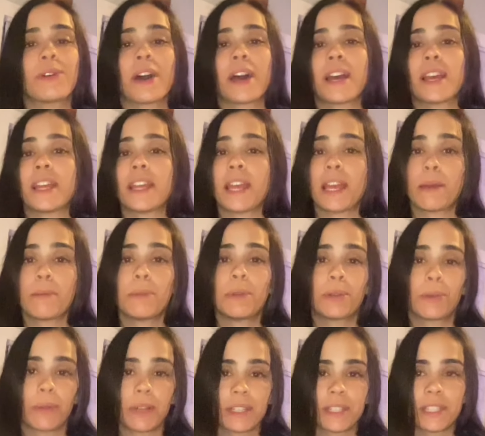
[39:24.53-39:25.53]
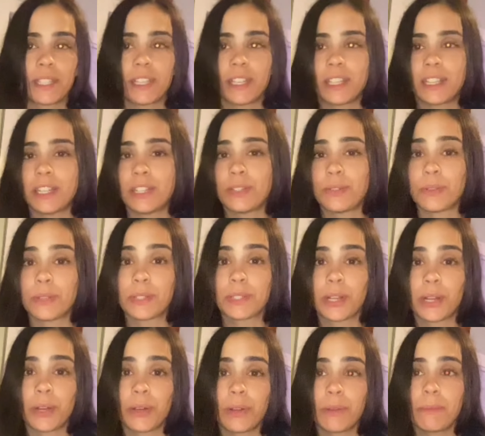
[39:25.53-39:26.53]
I am interested in doing
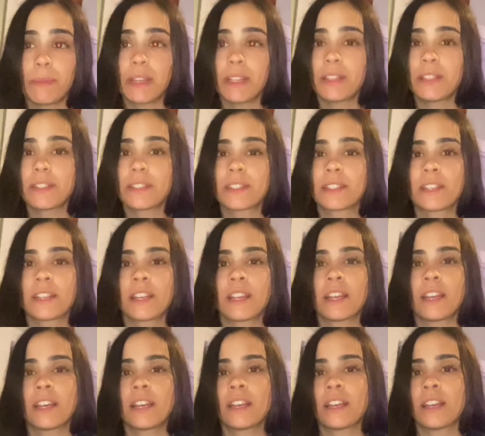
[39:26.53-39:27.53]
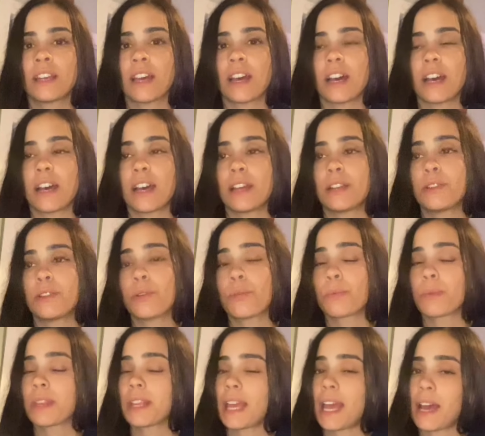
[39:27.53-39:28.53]
tournaments. I uh, don't
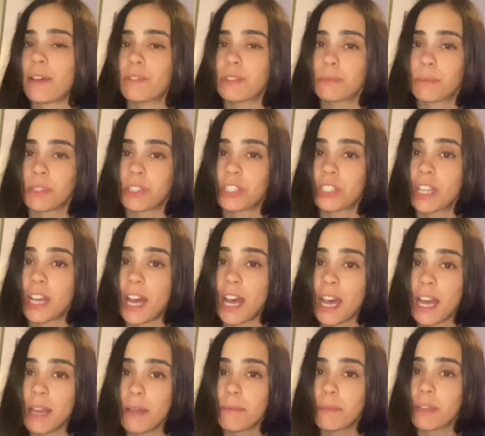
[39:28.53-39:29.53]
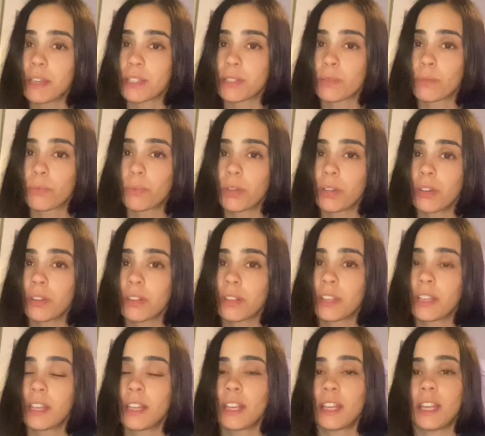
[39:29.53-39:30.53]
really have as much time because of work
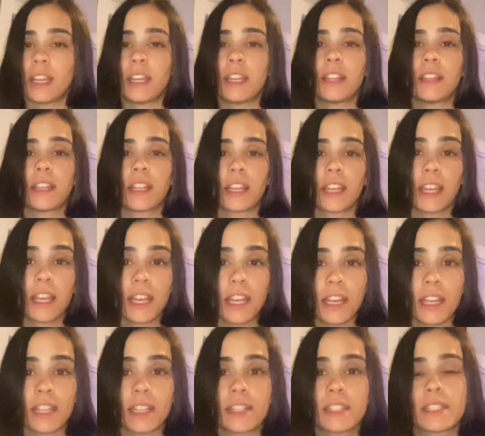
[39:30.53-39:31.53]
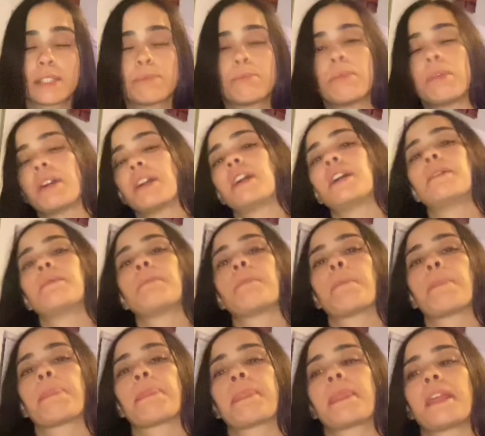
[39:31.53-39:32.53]
and the kids, but
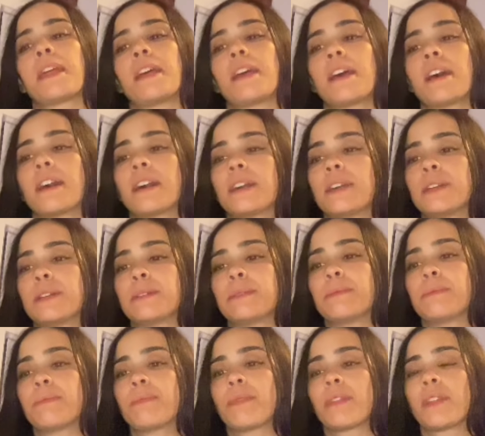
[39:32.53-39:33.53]
um,